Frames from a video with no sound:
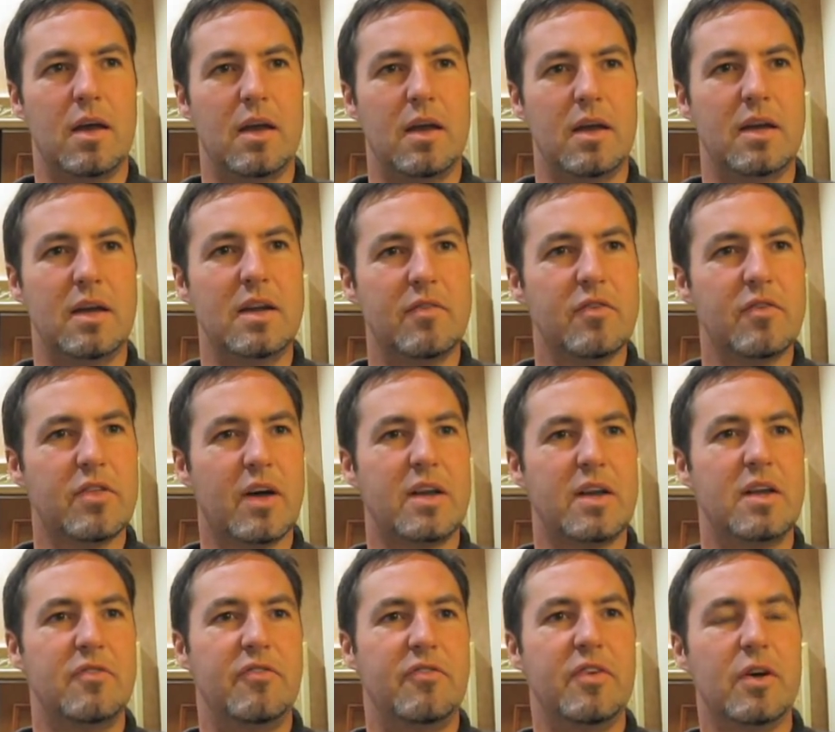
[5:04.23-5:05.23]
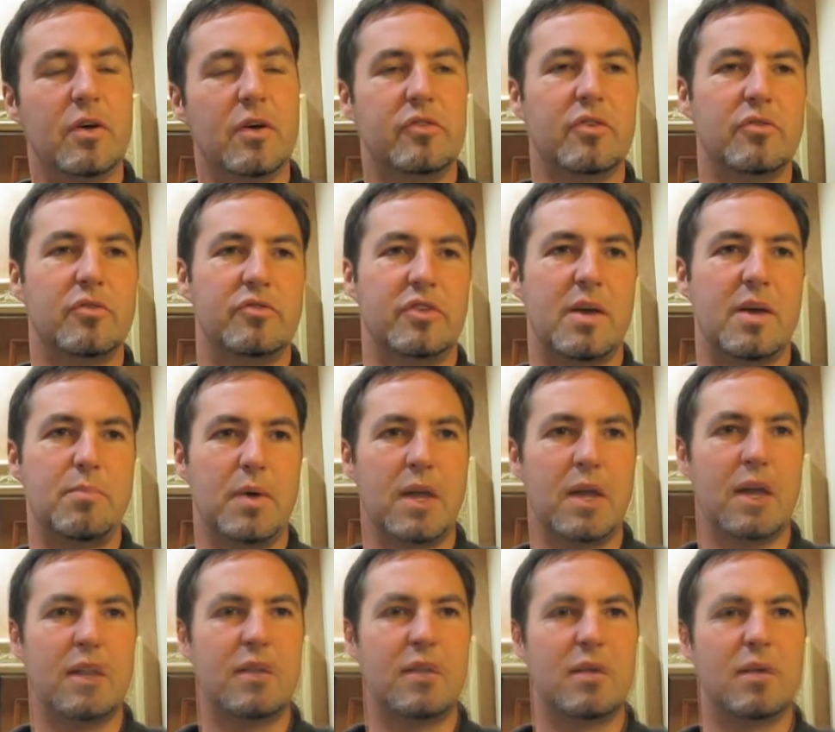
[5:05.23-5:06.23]
He never thought he'd feel his own shape
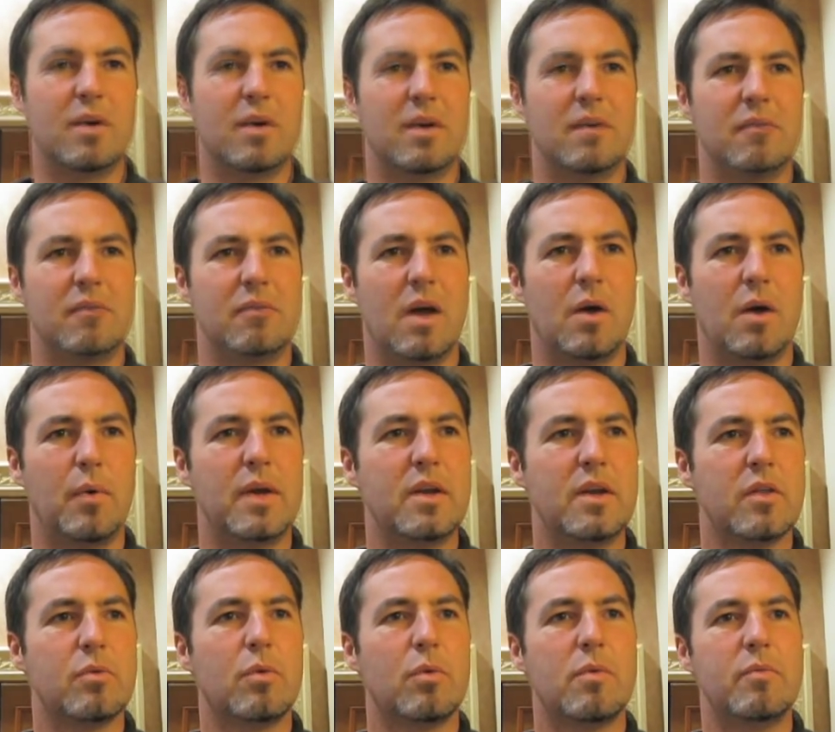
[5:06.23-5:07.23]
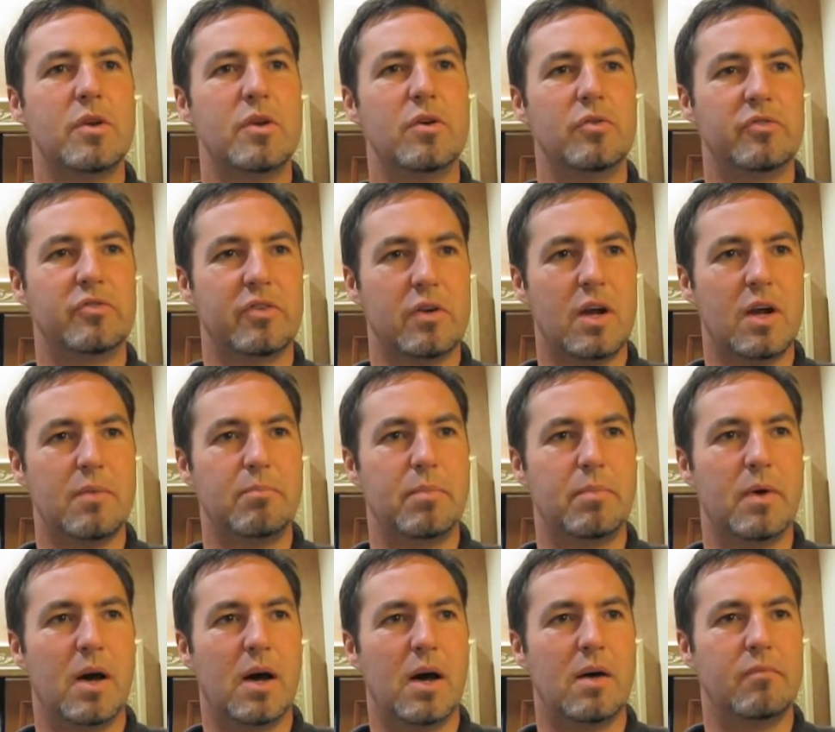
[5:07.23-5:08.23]
again. Uh, we had another woman who showed up
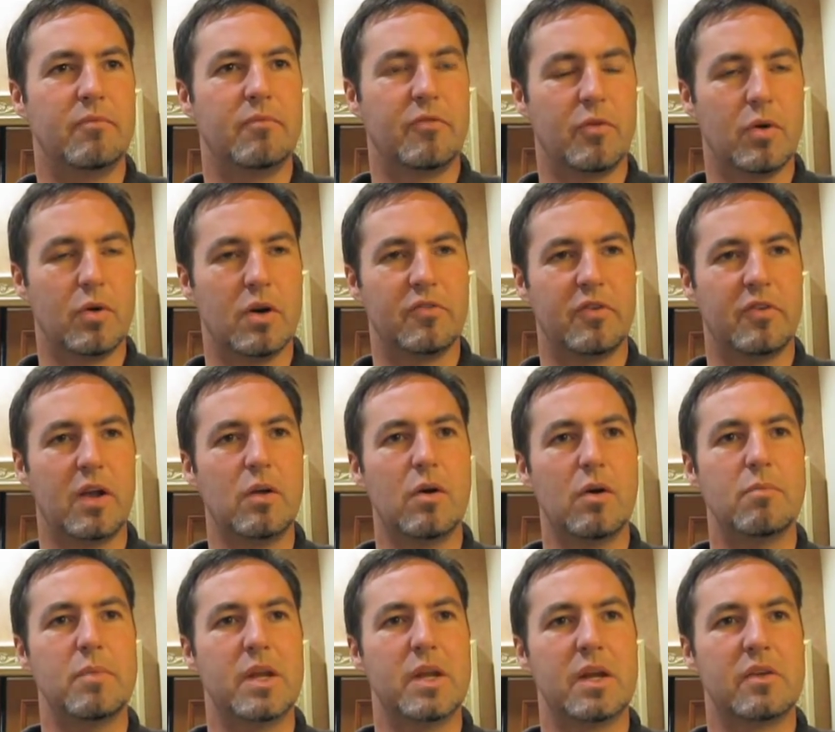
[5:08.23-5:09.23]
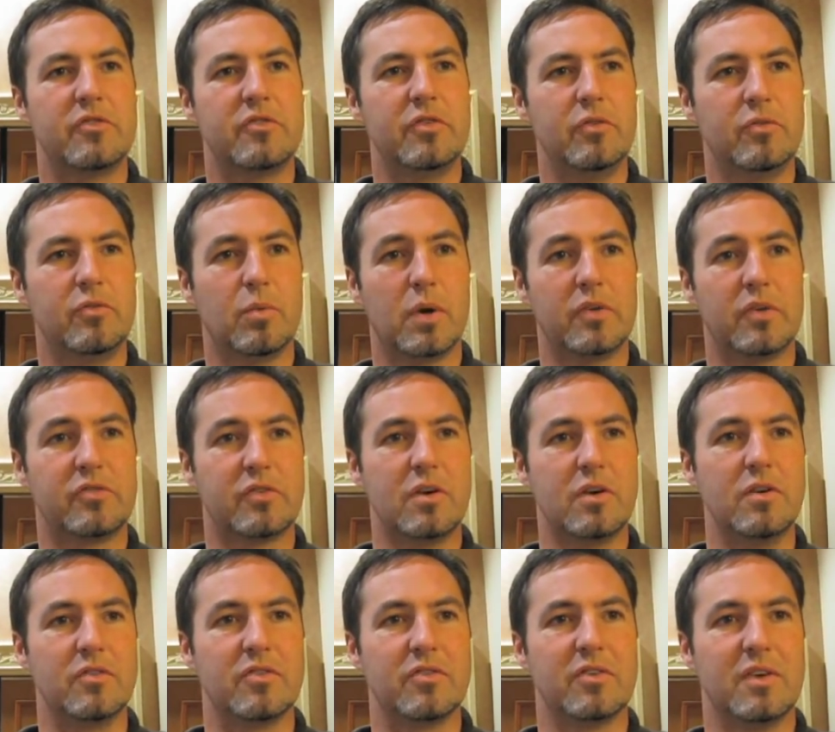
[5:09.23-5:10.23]
um, for a follow-up meeting, and she was wearing
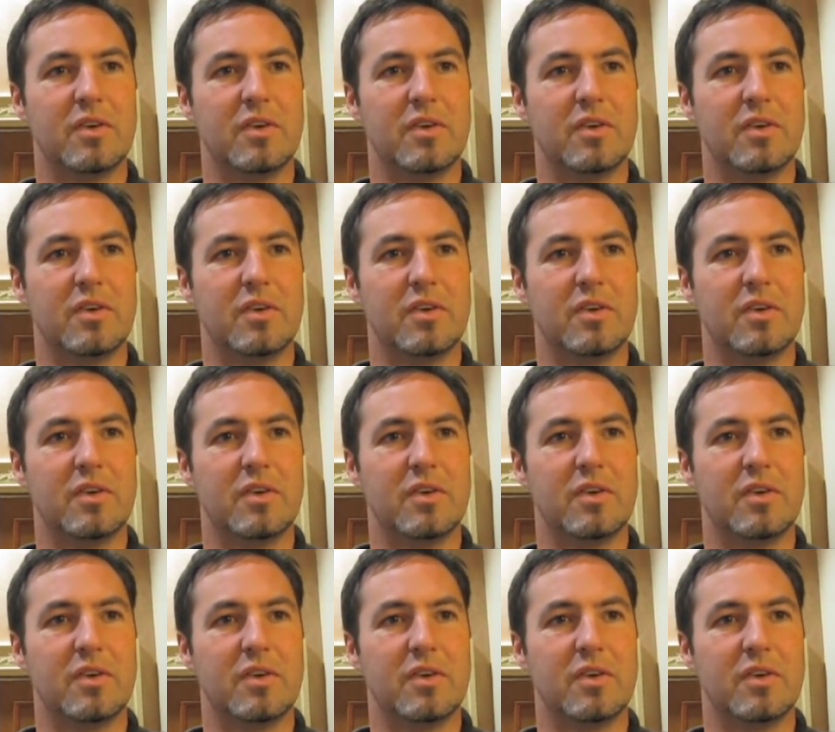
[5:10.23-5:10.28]
skirts.